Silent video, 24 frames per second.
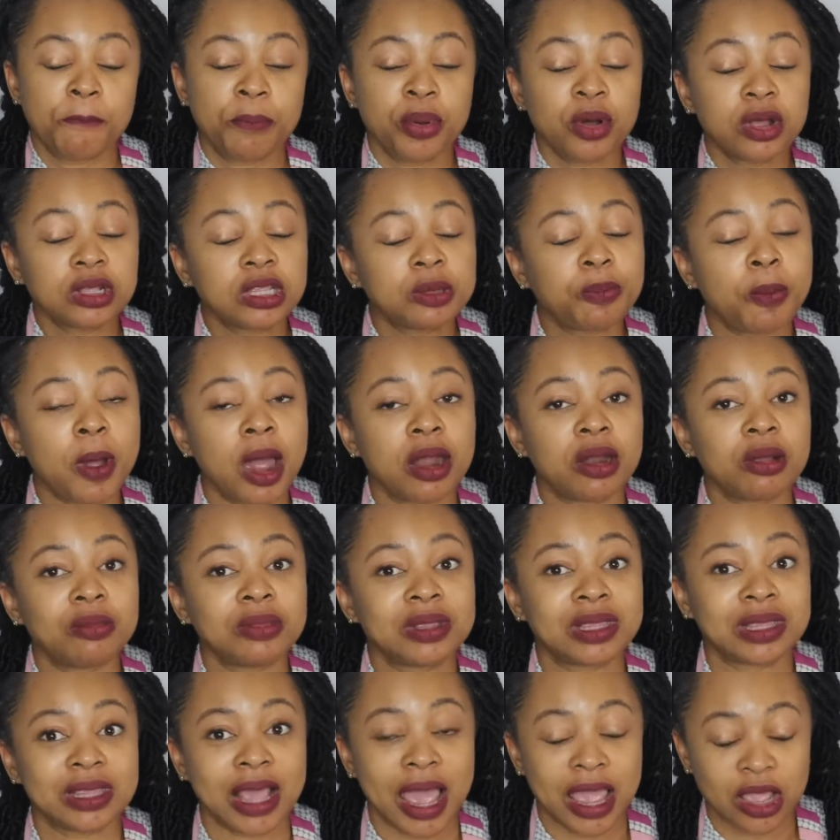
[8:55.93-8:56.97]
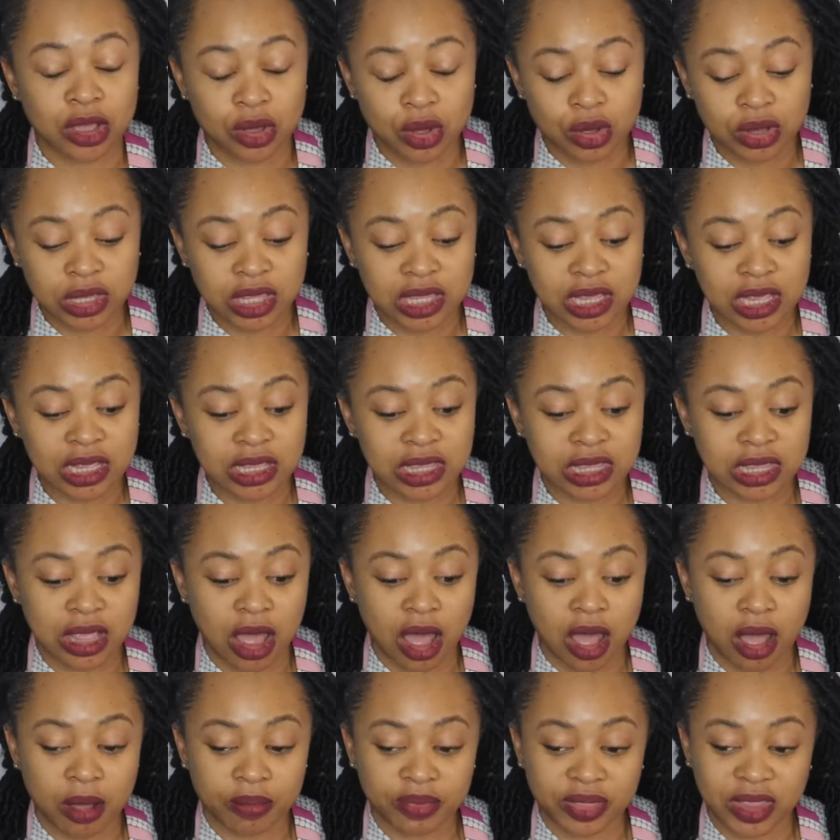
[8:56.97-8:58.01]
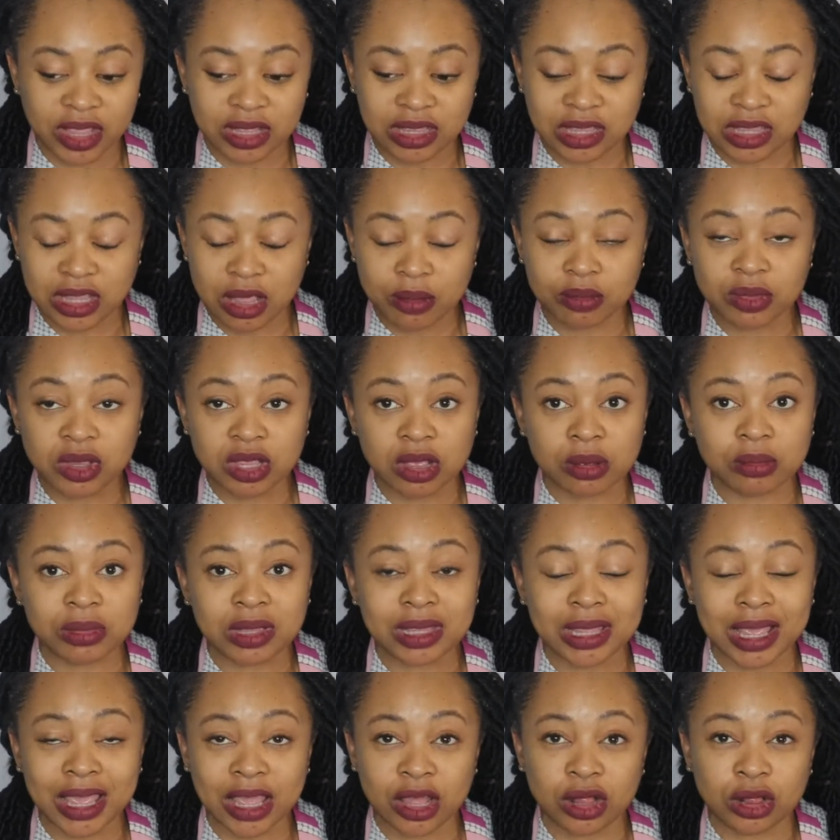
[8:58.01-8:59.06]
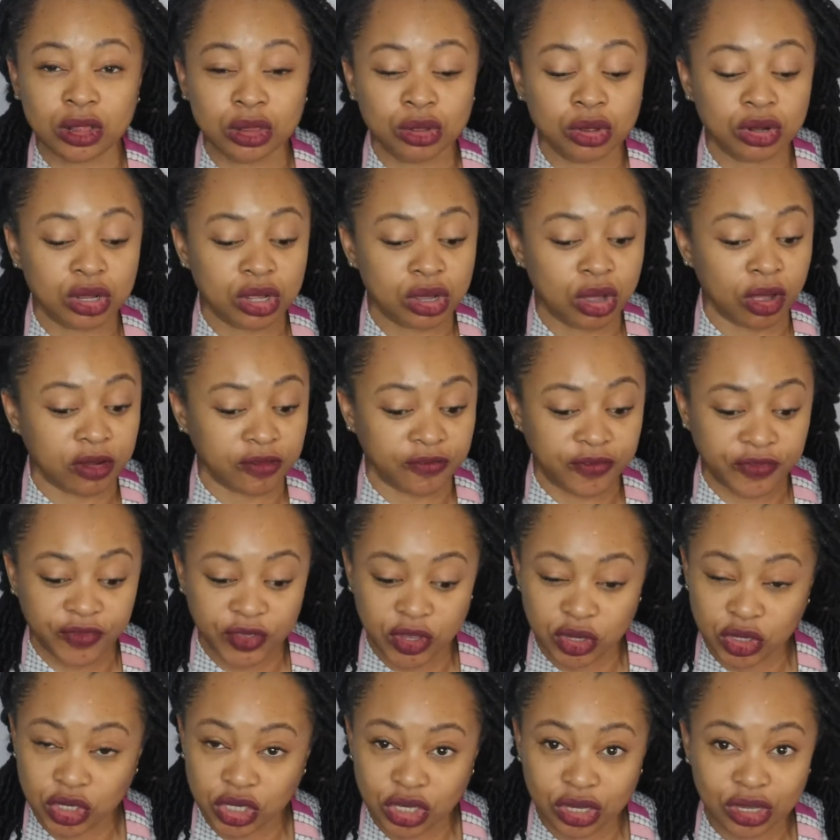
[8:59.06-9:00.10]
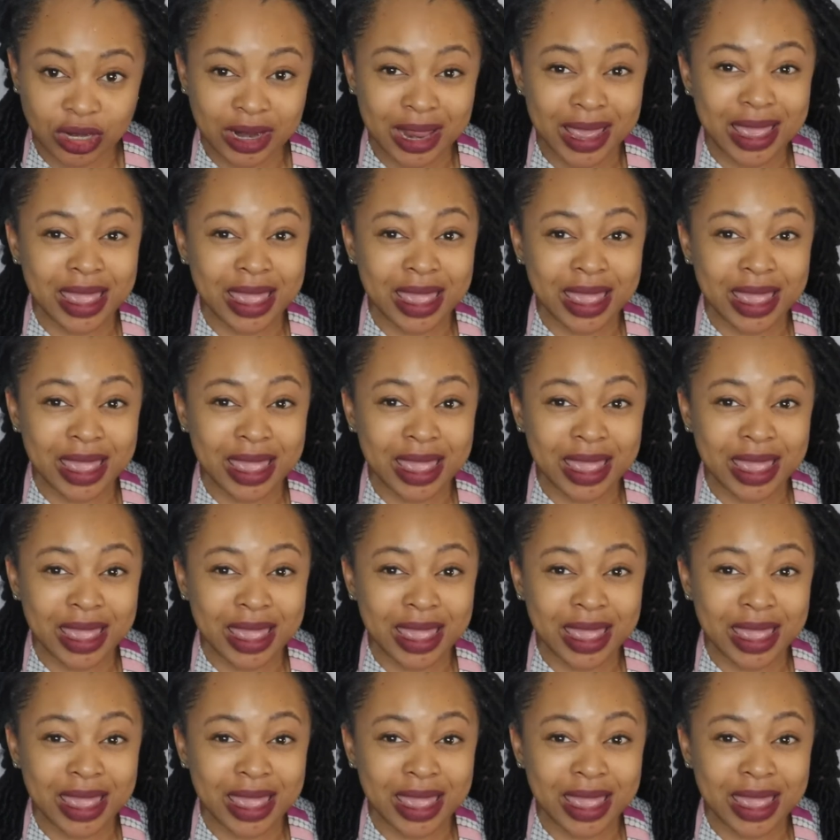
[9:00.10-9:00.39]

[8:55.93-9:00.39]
Postpartum psychosis, the symptoms include confusion